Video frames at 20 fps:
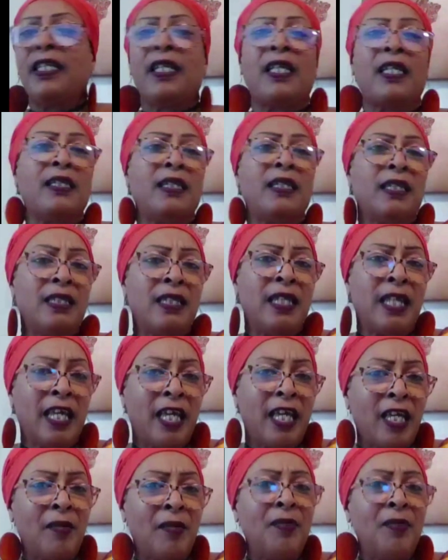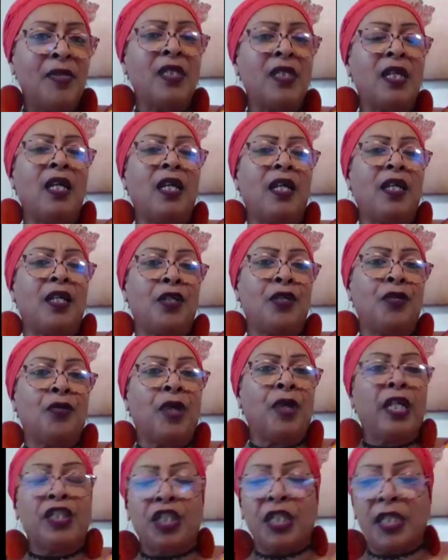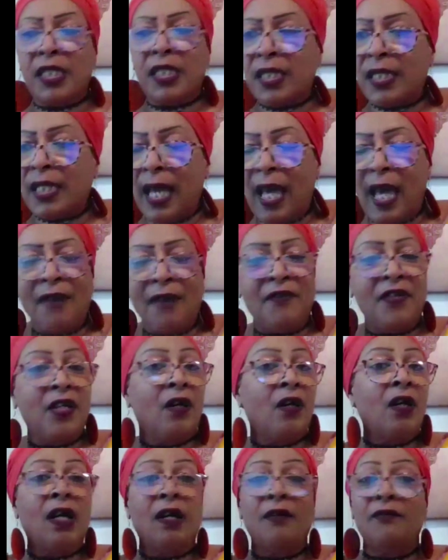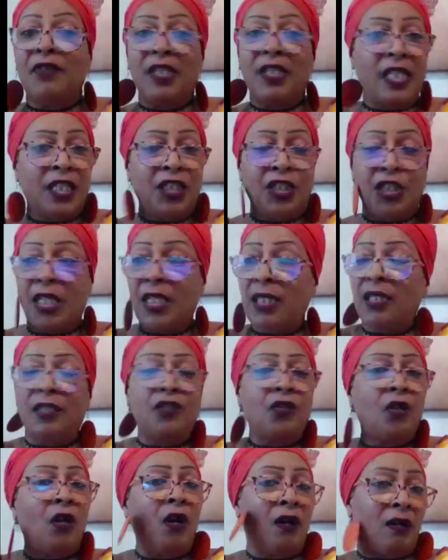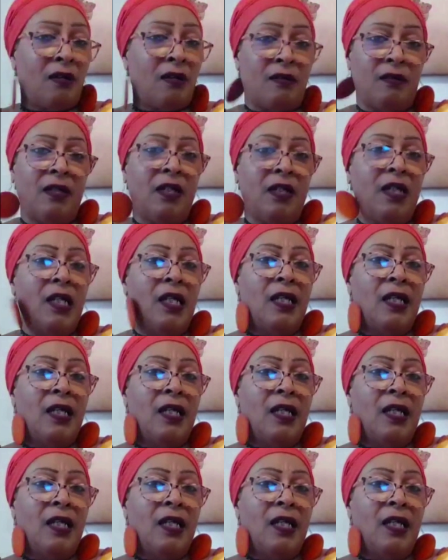taking the names, you know, and just having a conversation, just a talk,